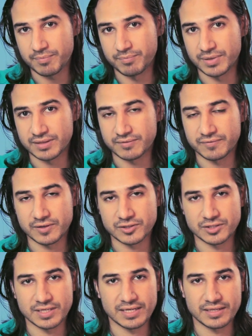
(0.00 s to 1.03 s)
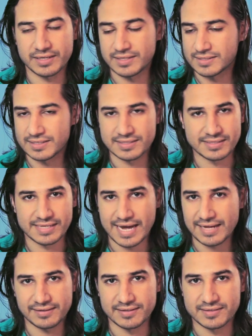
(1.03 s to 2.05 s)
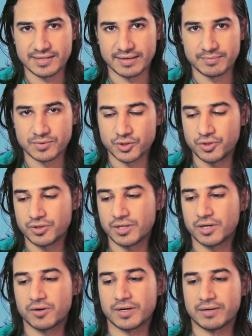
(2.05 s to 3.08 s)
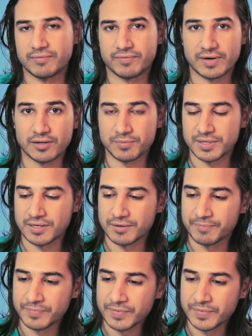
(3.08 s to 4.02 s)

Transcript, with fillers: but the functionality is exactly the same. So you can go ahead and follow me here.